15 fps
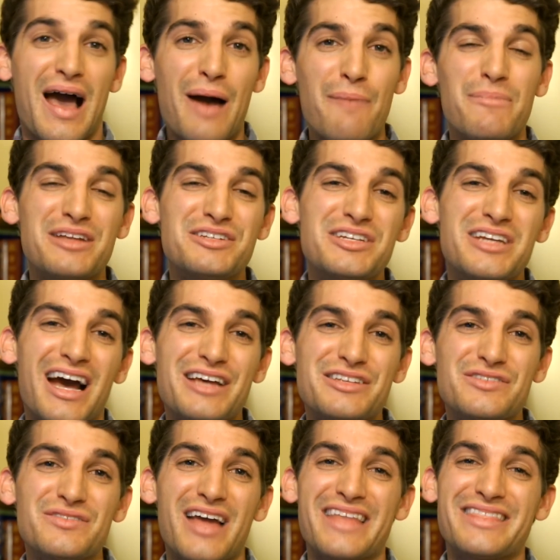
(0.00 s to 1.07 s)
I'm Ben G
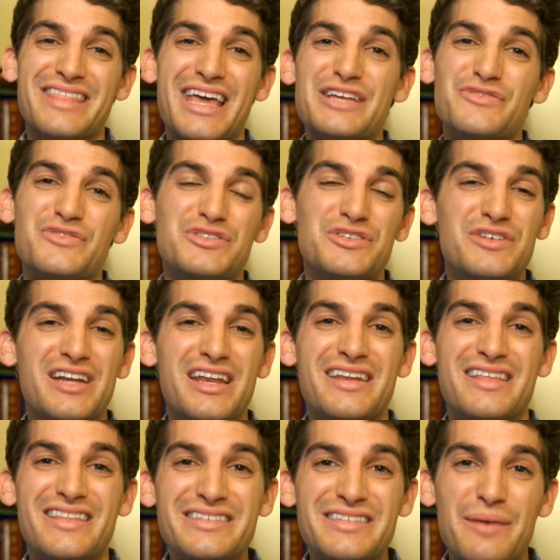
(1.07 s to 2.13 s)
Kaiser, and thanks for tuning in
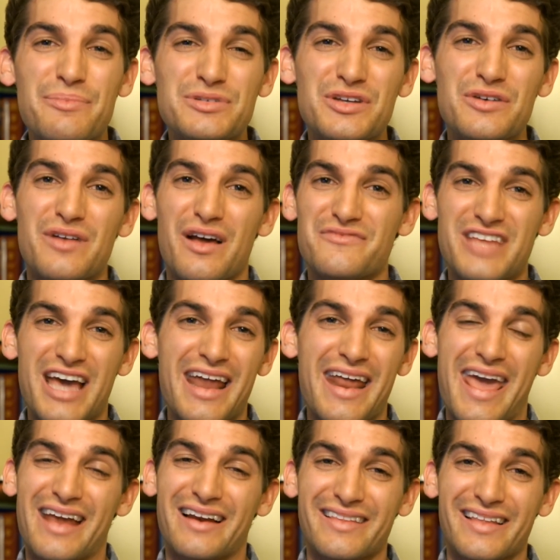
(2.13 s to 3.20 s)
to this episode of
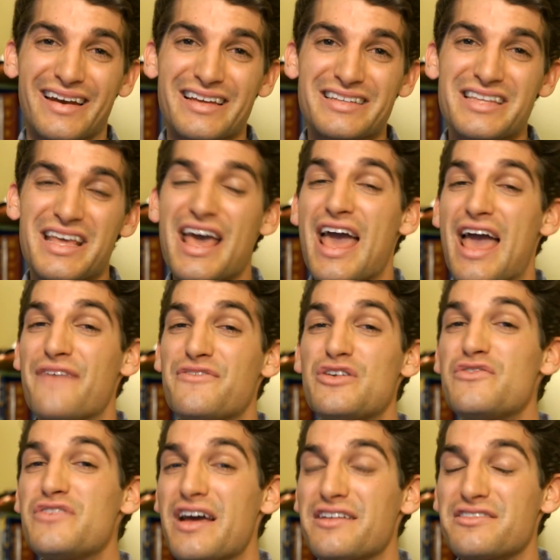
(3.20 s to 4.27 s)
Data Analytics. If
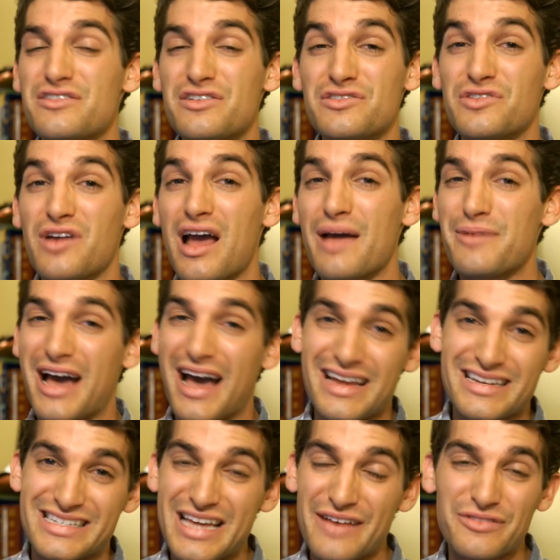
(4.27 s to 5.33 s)
you've yet to subscribe,
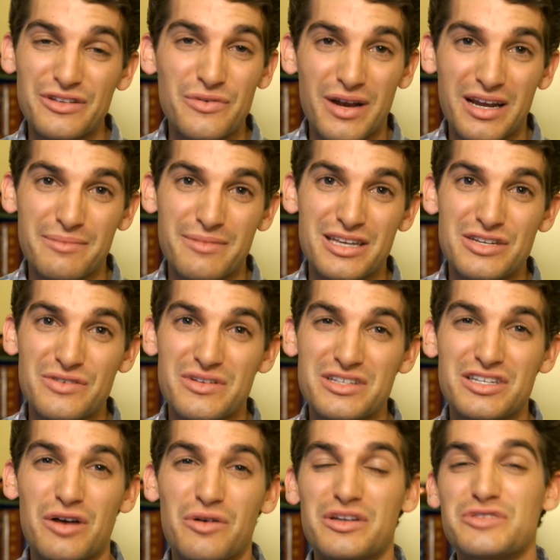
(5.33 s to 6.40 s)
I definitely recommend doing
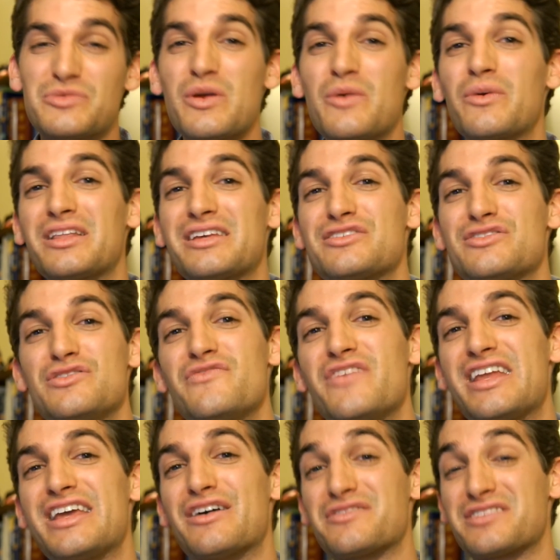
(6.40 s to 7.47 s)
so because we release new
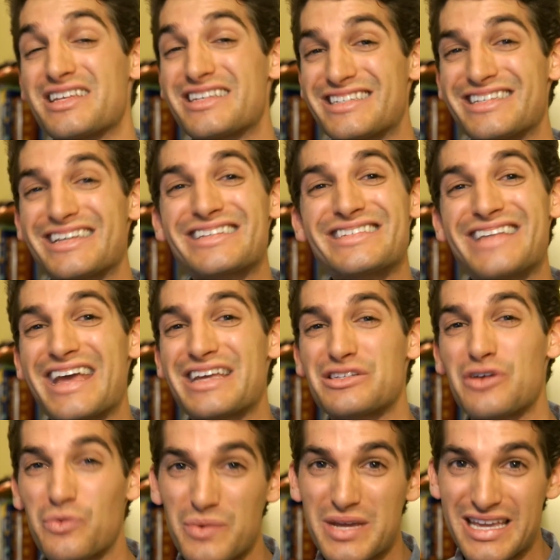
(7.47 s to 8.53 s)
videos six days
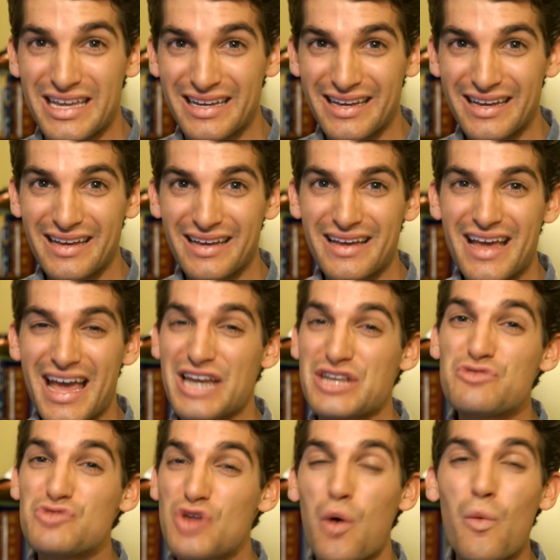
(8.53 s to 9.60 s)
a week, and
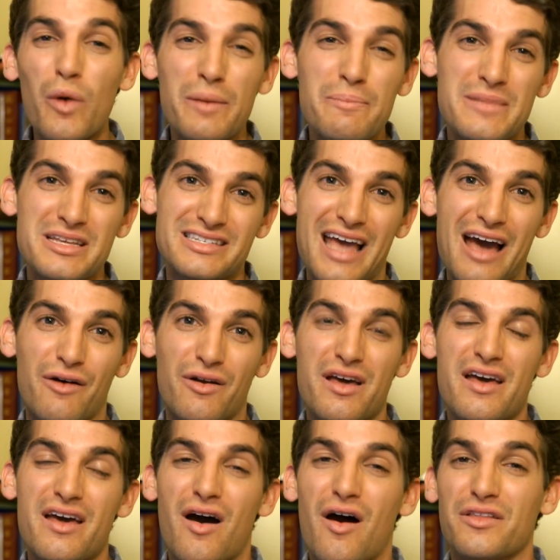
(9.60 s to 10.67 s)
you don't want to miss out
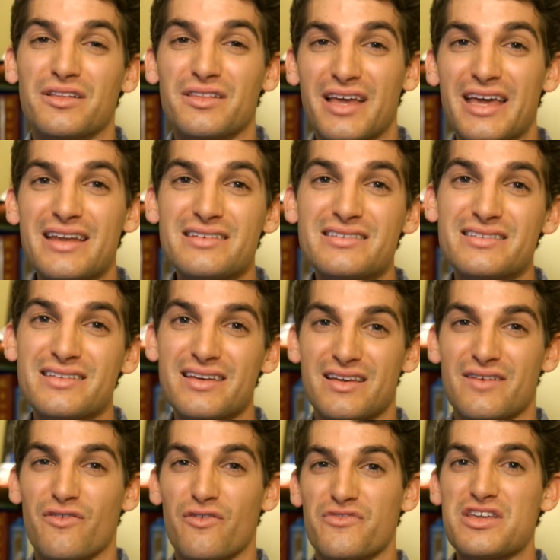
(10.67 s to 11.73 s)
on the latest
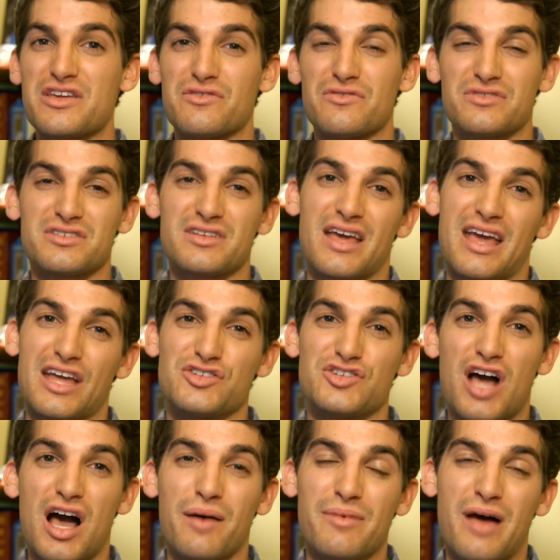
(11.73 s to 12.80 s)
reviews and
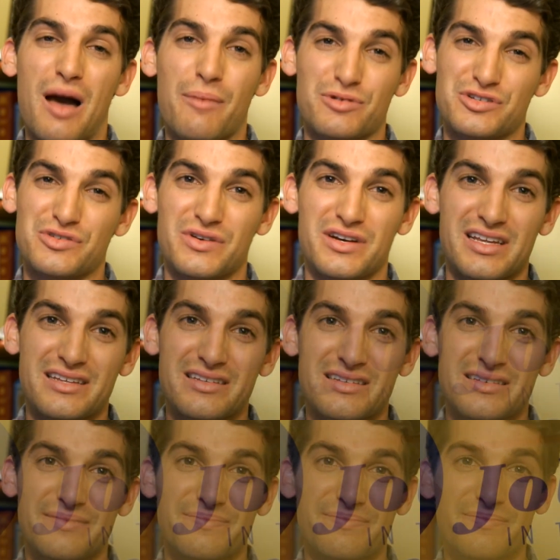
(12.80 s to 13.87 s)
job opportunities.